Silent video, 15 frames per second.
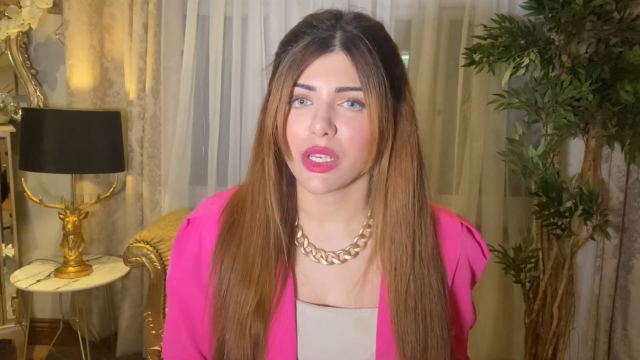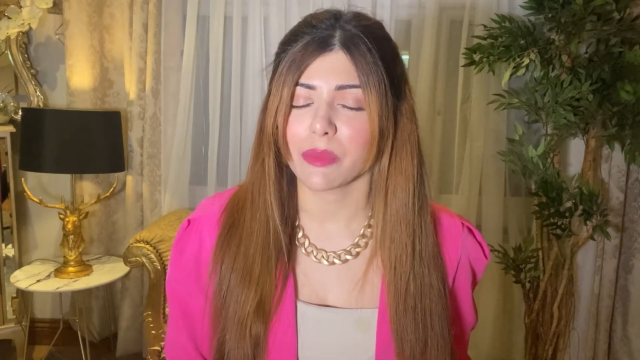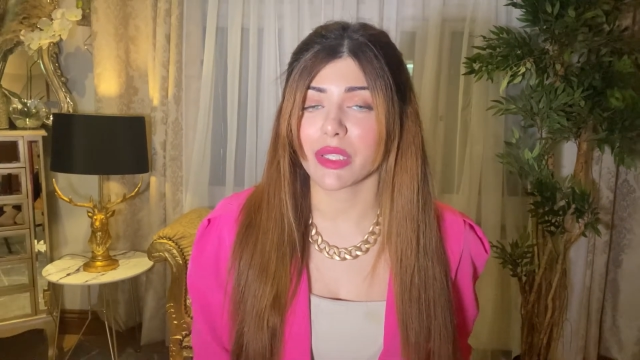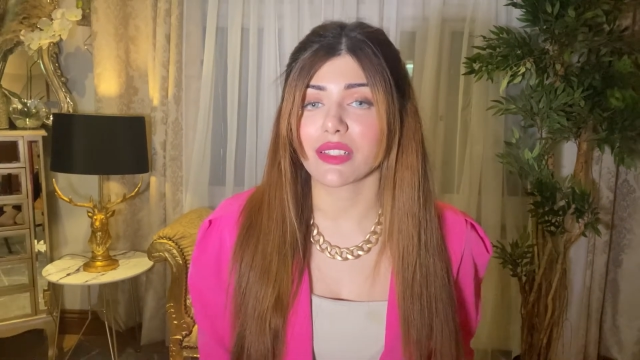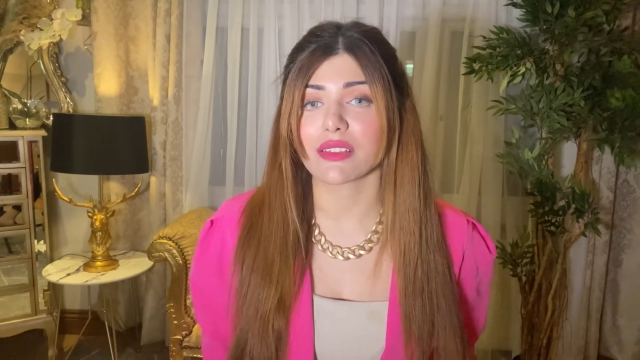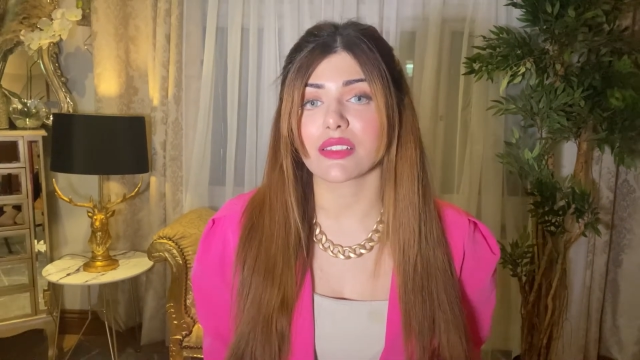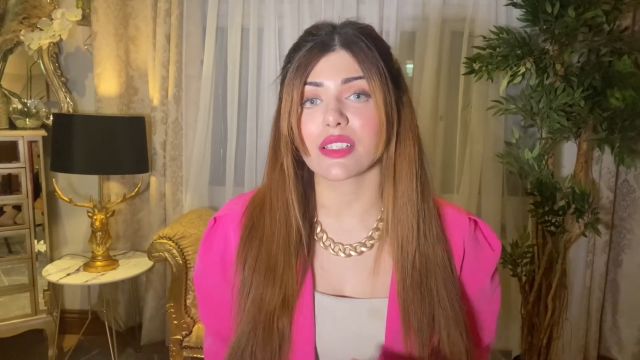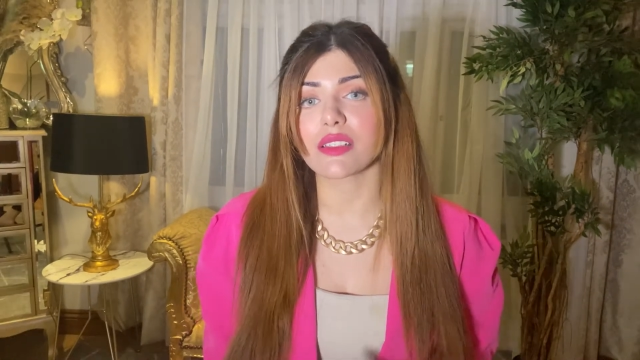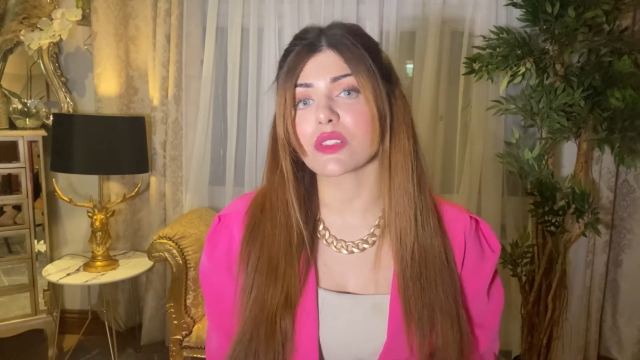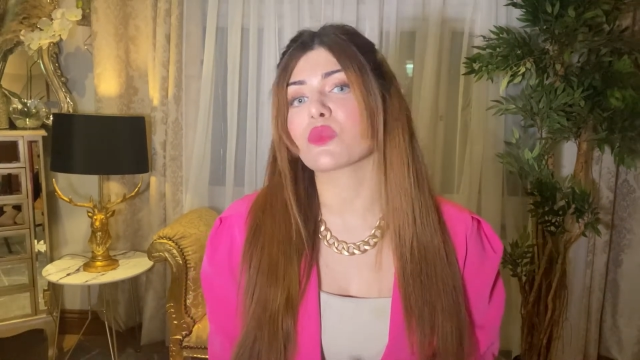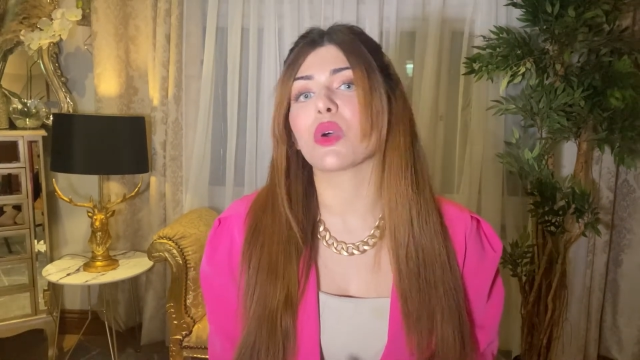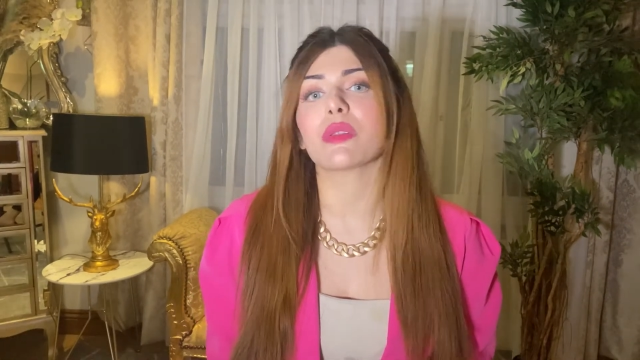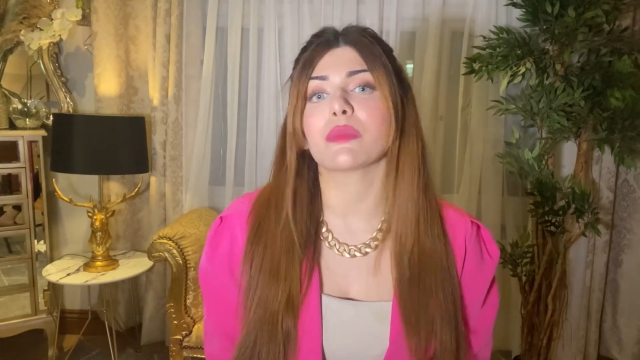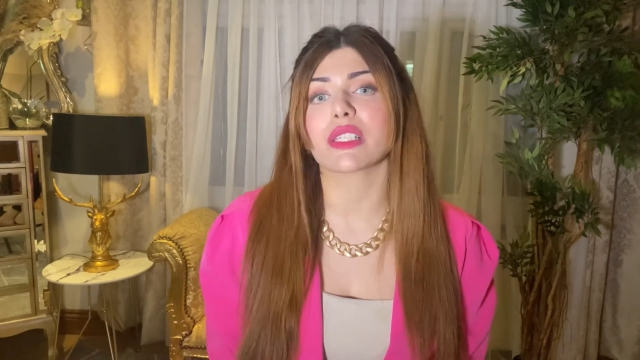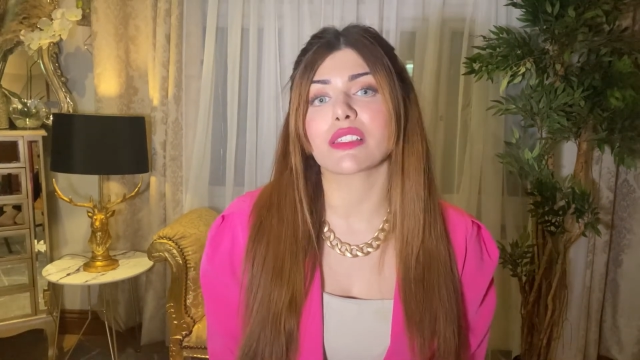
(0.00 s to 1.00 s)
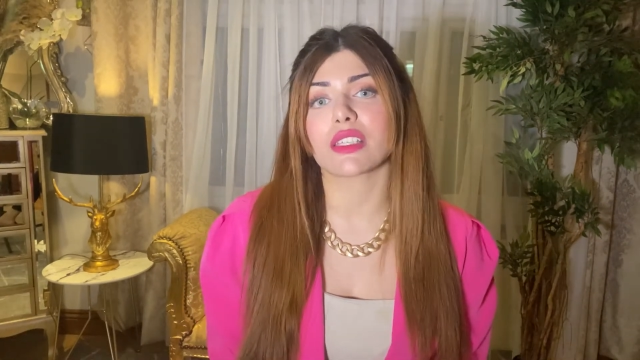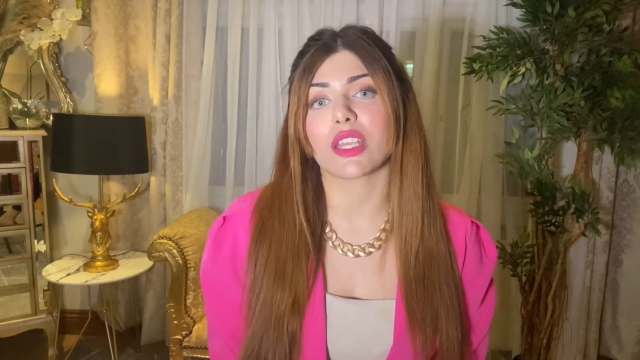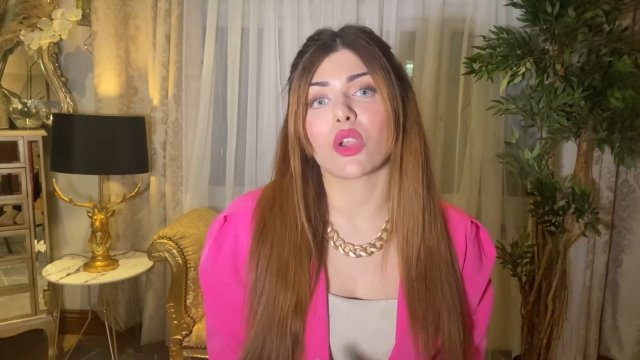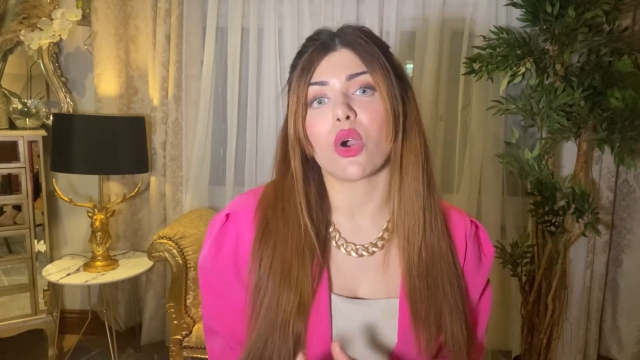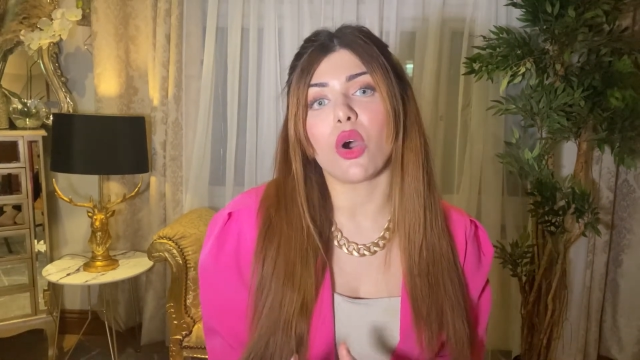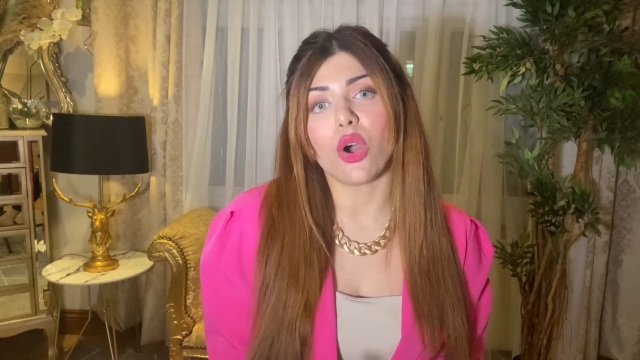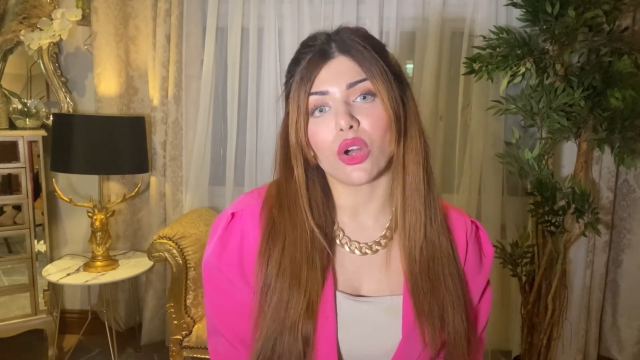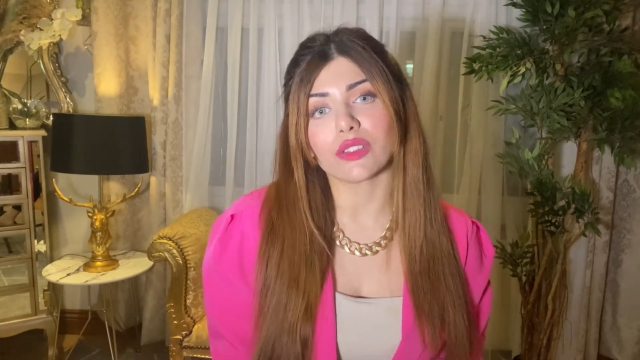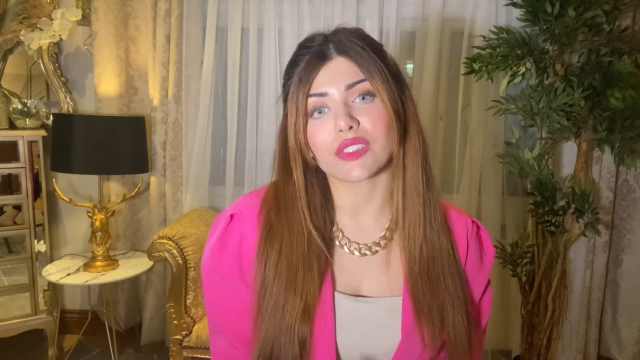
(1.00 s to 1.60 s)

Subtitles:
because this is one mistake all